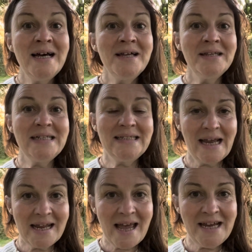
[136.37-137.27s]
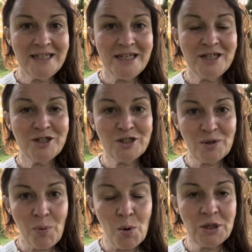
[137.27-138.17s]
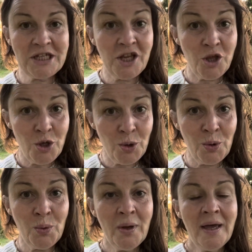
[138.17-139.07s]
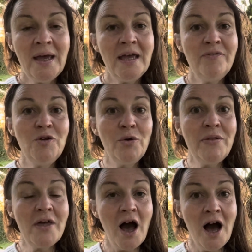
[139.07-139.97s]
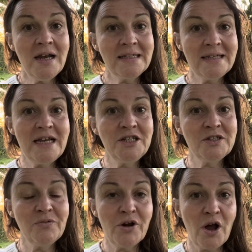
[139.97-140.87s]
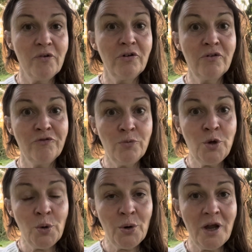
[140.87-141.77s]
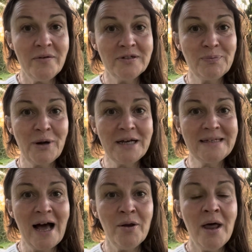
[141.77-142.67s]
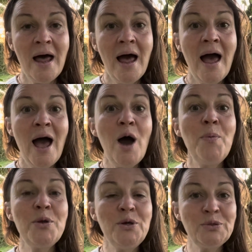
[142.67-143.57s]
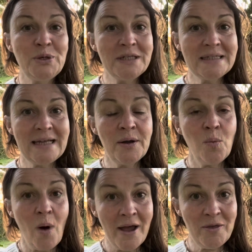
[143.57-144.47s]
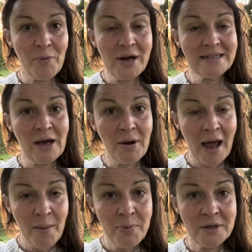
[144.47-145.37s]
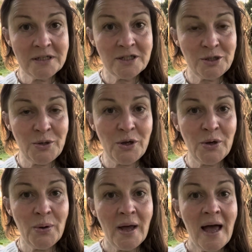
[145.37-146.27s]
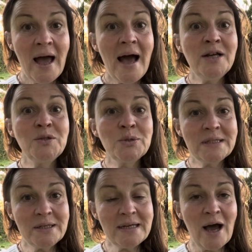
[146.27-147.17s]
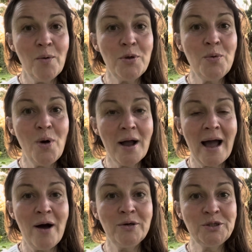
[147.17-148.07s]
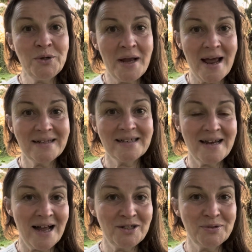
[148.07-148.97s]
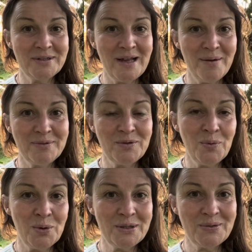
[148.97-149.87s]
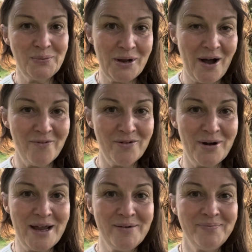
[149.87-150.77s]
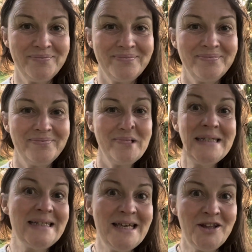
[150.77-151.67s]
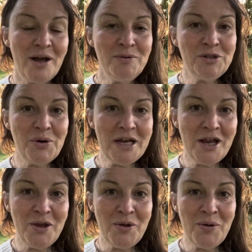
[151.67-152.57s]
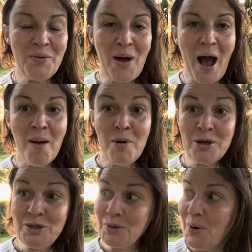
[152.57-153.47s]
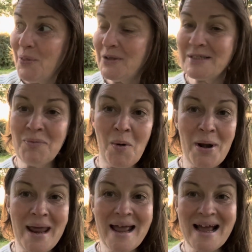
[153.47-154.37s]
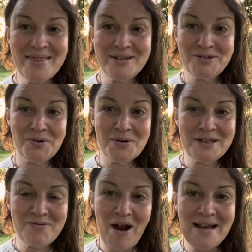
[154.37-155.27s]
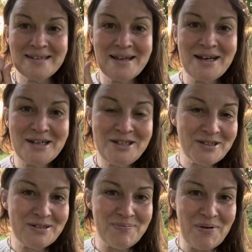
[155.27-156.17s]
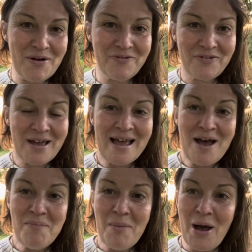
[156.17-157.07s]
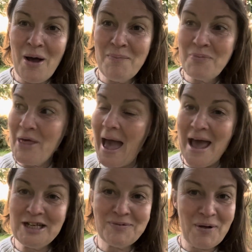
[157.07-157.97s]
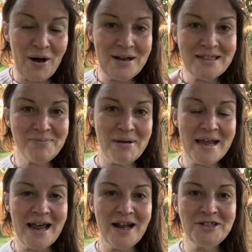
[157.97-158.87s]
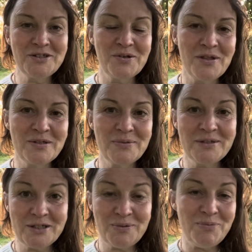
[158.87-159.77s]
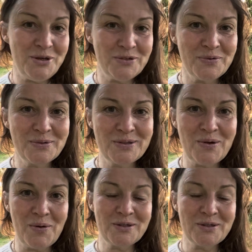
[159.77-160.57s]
that is dedicated to supporting you if you're in the early stages of recovering from your nervous breakdown, helping you to understand why the breakdown happened to you, and also to help you work out your next natural steps towards recovery. And you can see that I'm joining you at dawn this morning. The dawn is rising just above the hedge behind me, and I just thought this was such a beautiful spot